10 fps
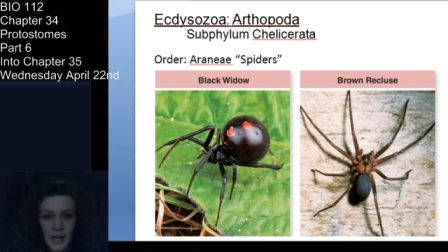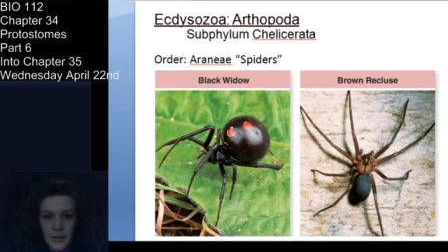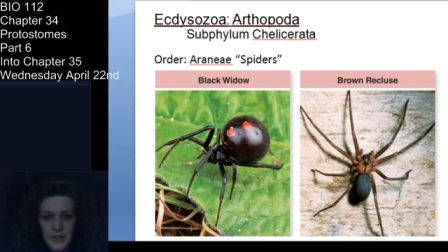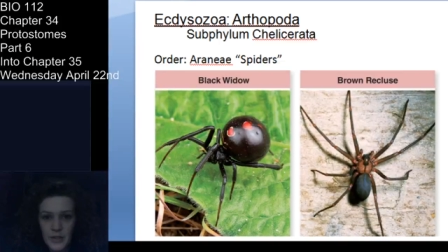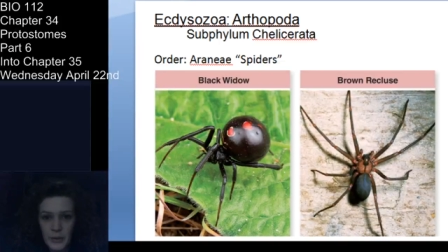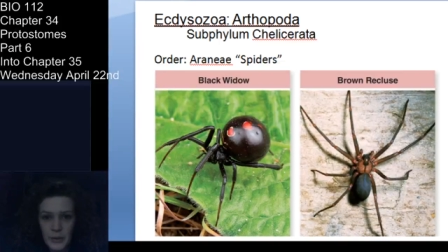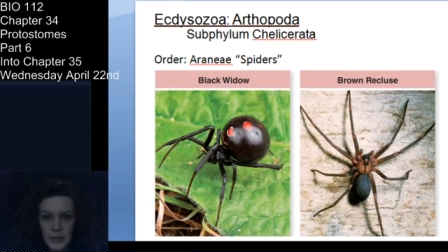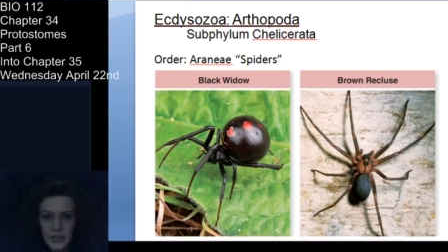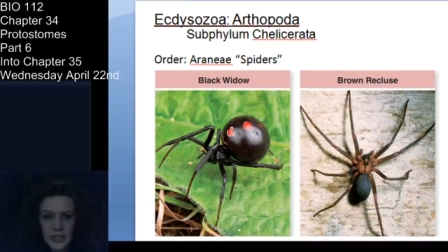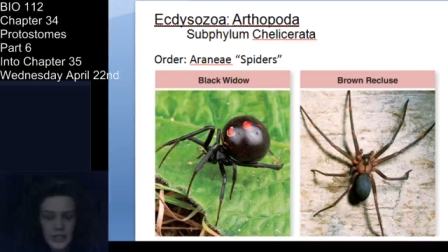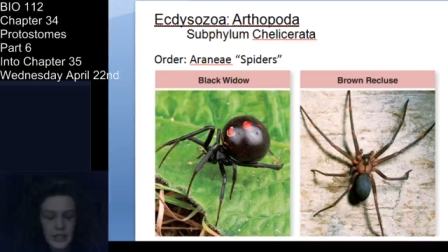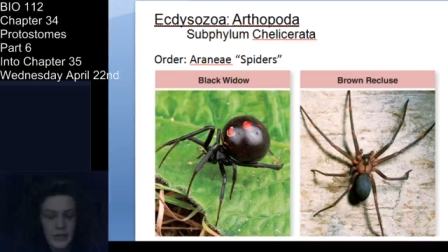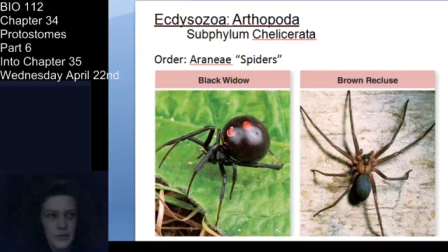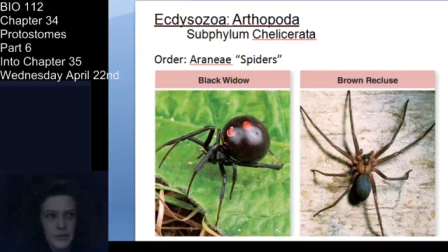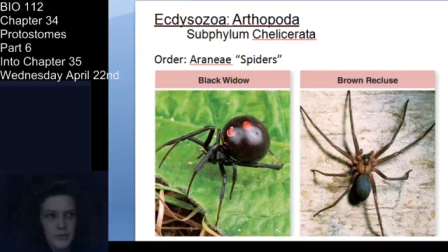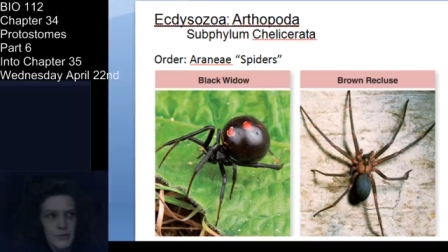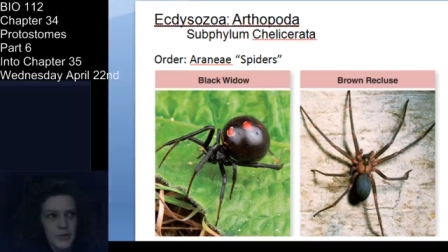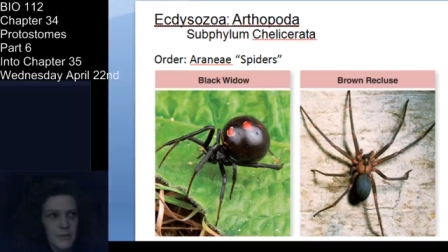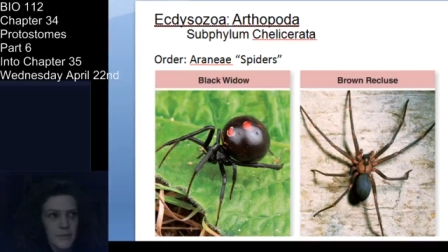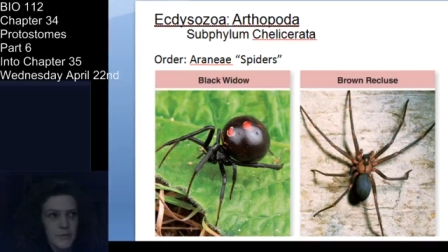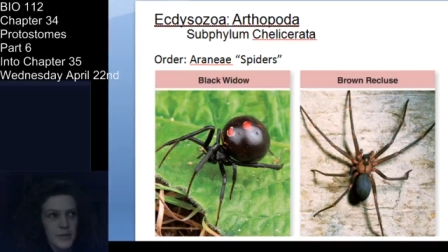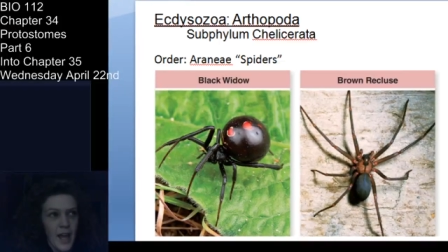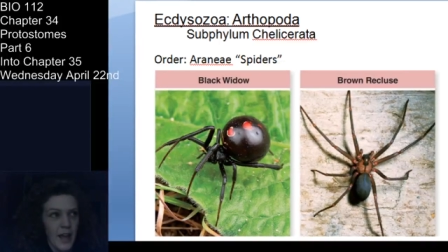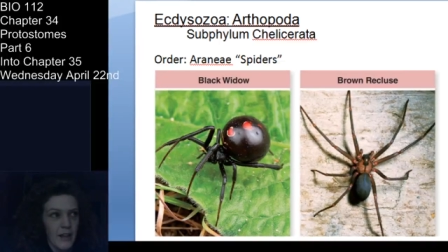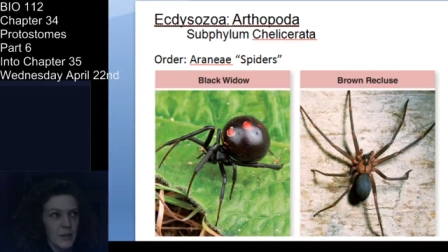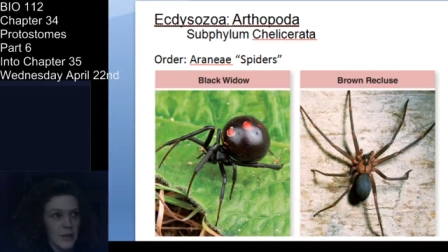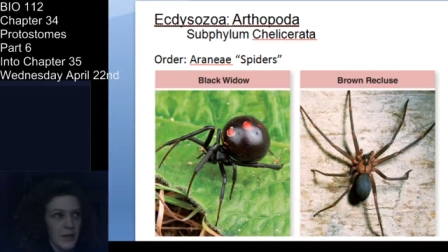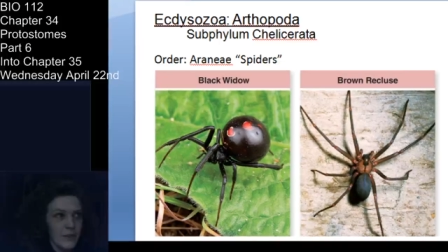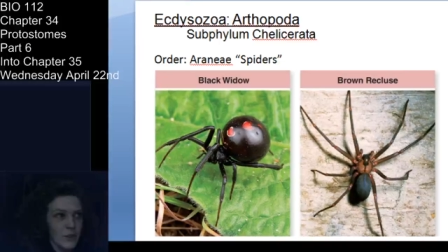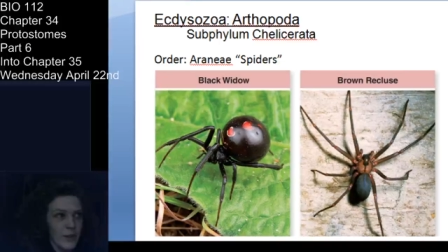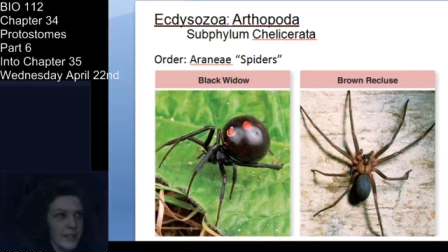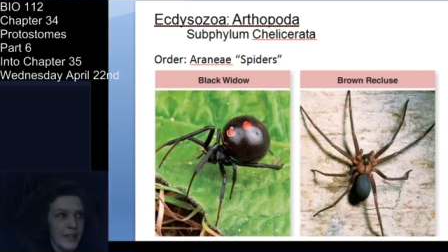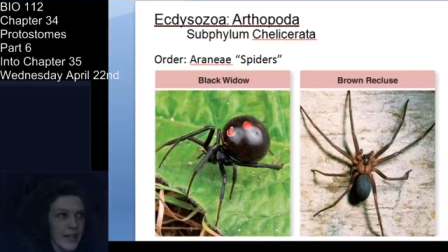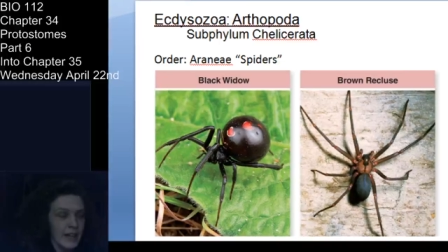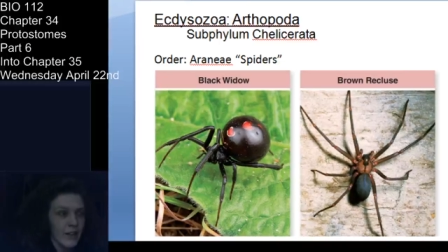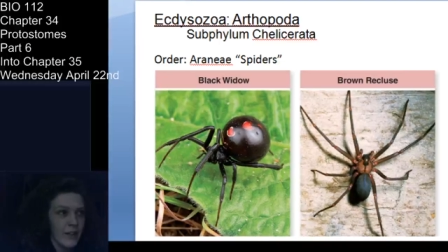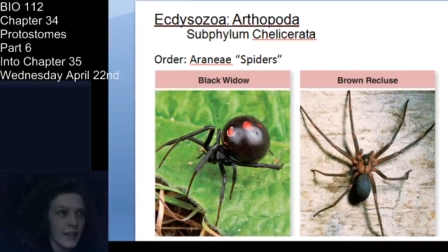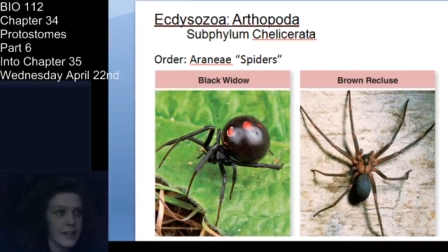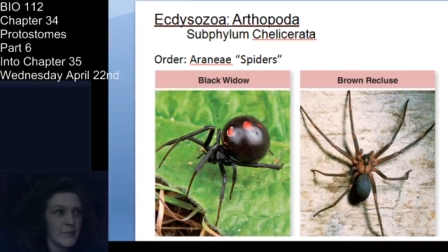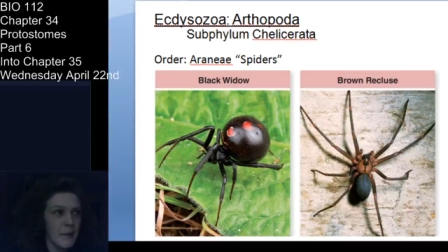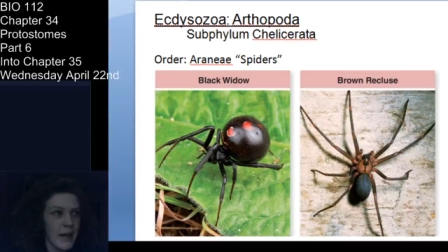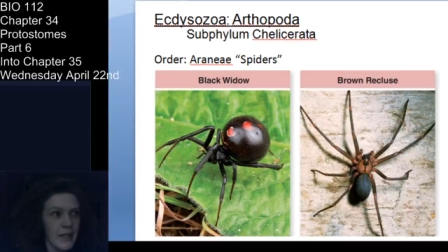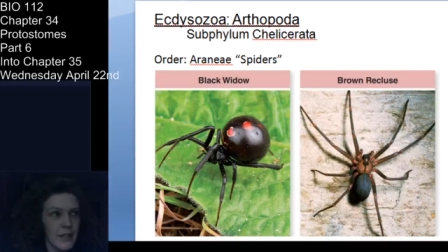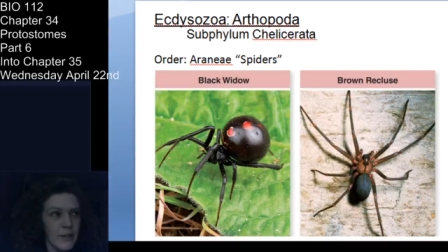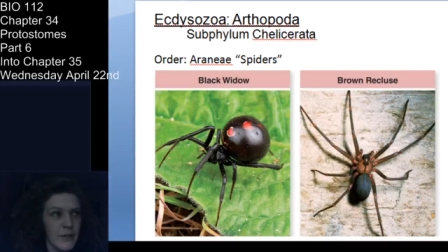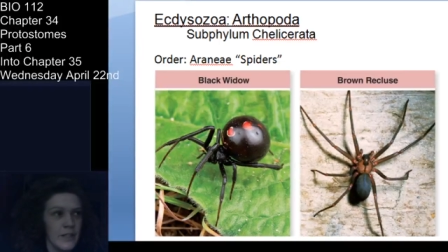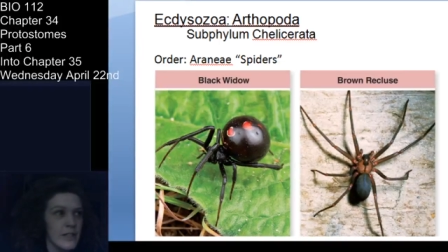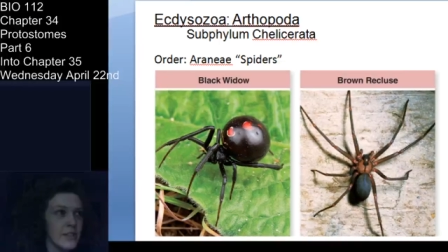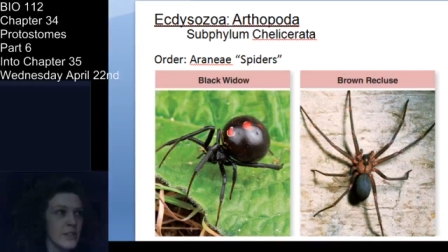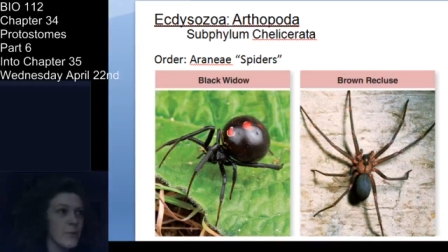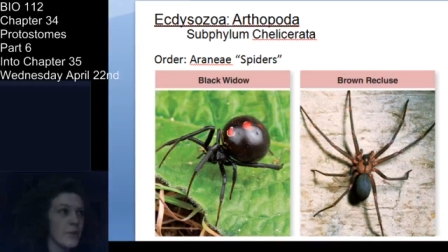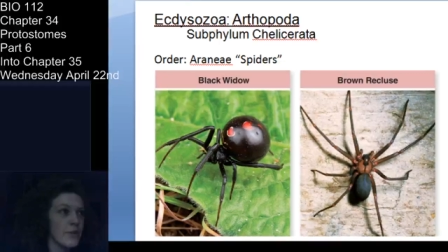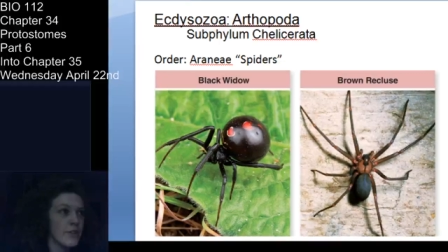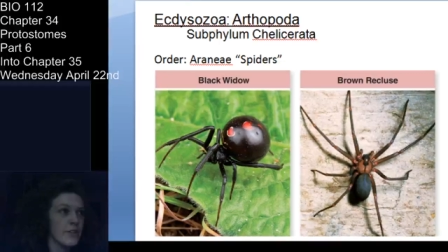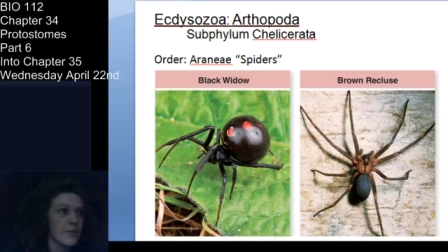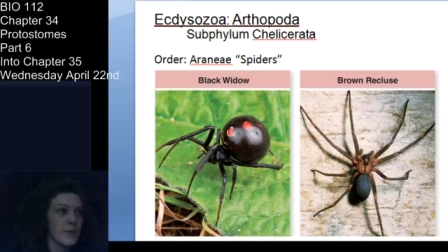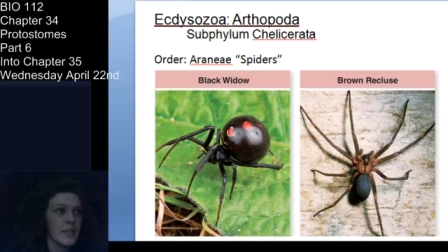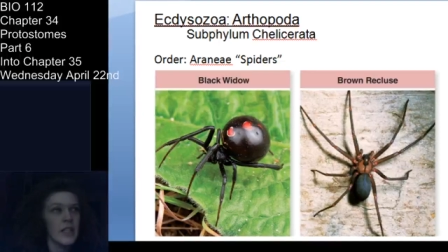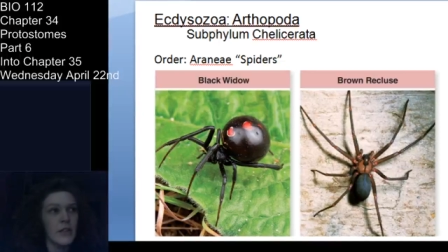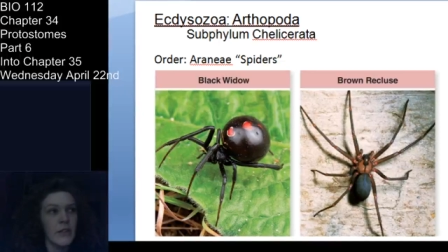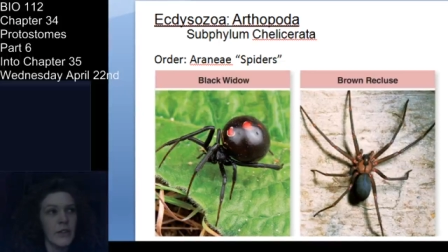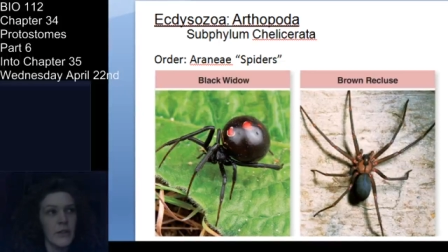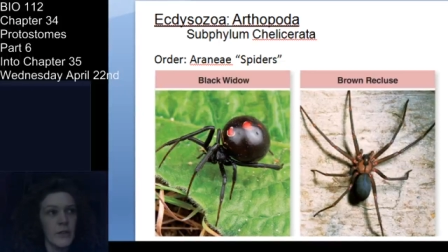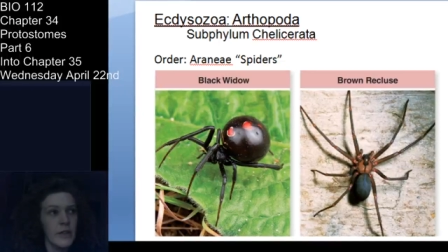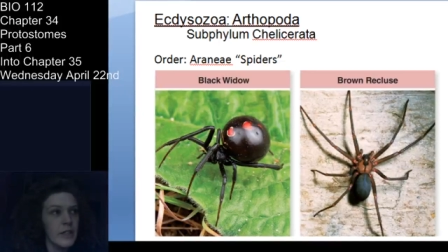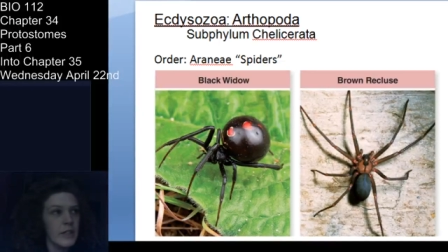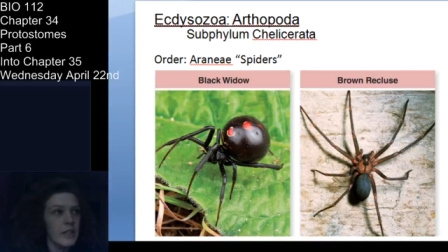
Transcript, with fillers: I was told, you know, some tale about granddaddy longlegs biting you, and it's so poisonous it would kill you